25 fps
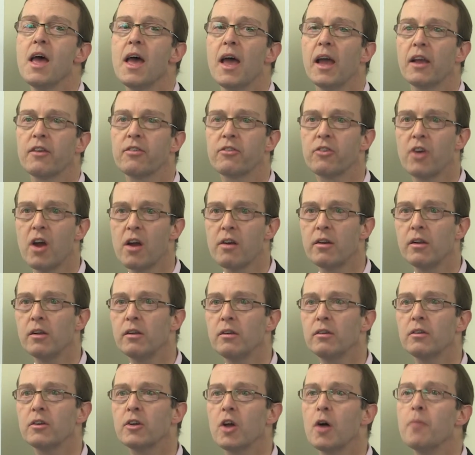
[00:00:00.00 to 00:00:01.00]

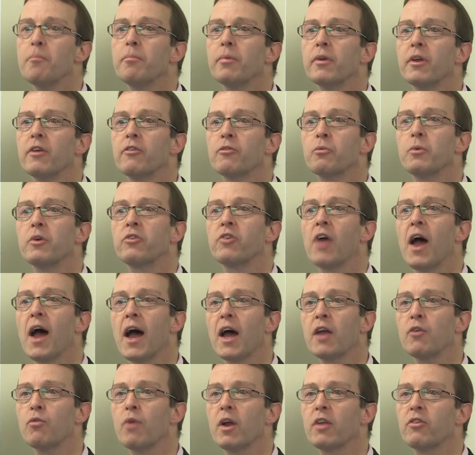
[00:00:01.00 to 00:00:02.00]
External companies which
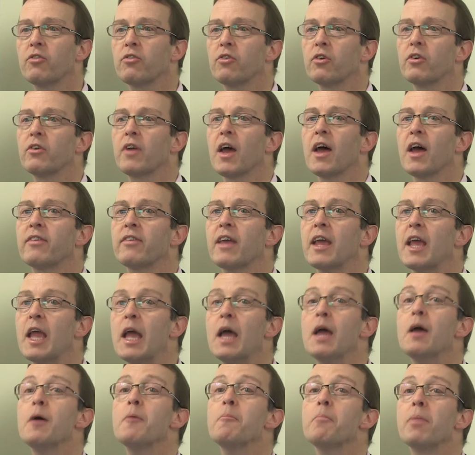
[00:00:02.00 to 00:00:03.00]
had registered a
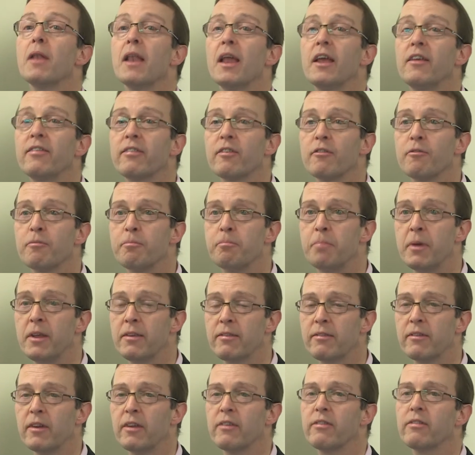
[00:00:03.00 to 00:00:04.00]
place of
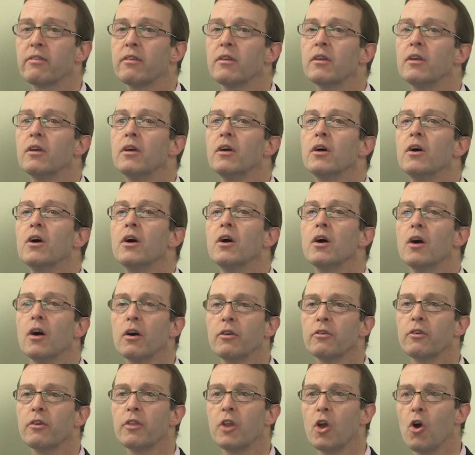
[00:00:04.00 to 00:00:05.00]
business
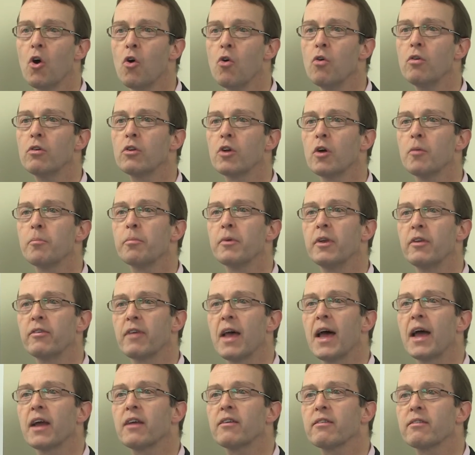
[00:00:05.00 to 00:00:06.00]
under the old Companies
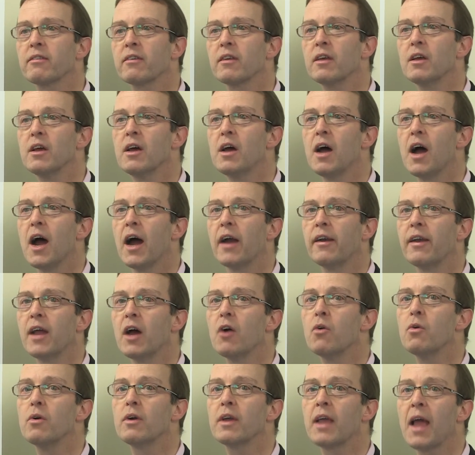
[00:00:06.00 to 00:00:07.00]
Acts are
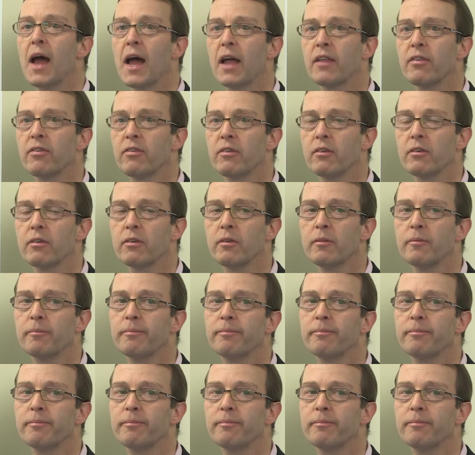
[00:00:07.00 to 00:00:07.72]
now cancelled,